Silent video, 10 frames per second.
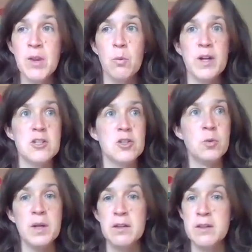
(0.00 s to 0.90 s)
which
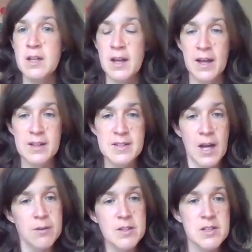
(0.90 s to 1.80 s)
quickly heads
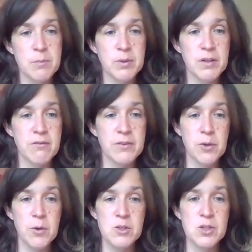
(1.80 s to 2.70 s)
down the slippery
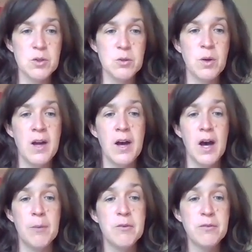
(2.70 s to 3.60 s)
slope to
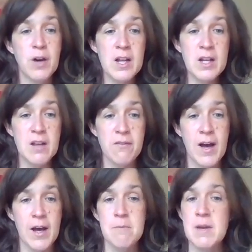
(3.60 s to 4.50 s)
I'm afraid if
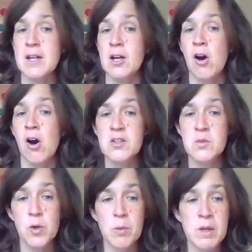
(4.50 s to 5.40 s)
I made it cost
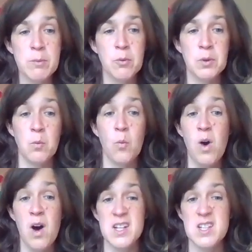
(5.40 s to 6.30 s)
more, people wouldn't
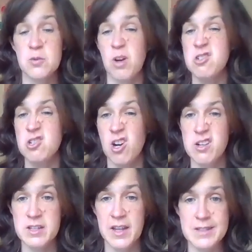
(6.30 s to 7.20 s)
want it, so I'll
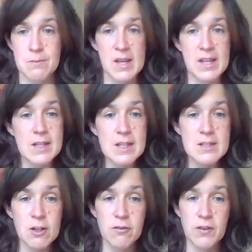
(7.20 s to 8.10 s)
charge less and make it
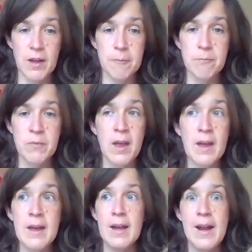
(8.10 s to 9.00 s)
easier for them.
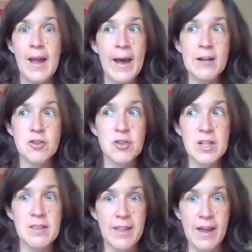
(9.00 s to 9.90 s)
And
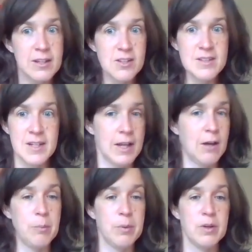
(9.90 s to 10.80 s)
actually, that doesn't
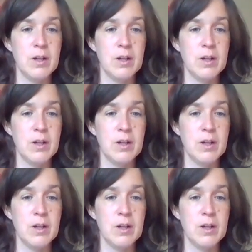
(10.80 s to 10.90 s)
help.